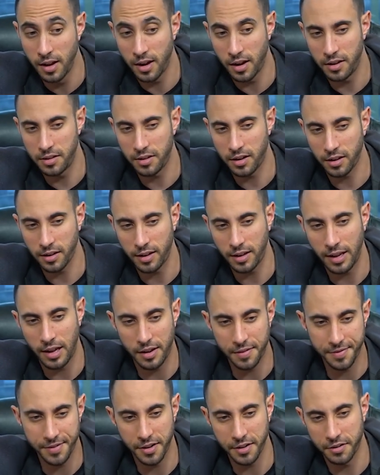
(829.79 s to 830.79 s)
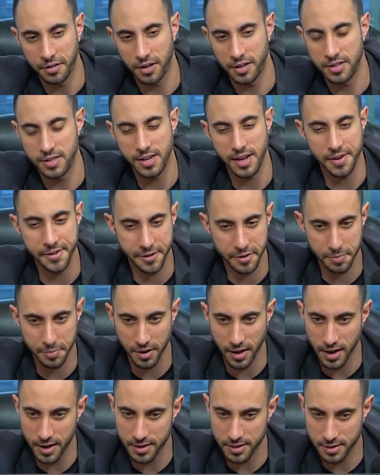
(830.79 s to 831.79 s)
unlocking alpha across the
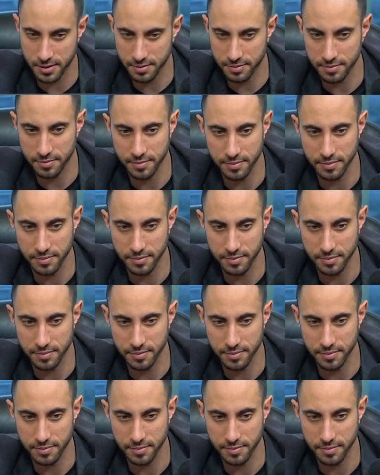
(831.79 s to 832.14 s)
enterprise.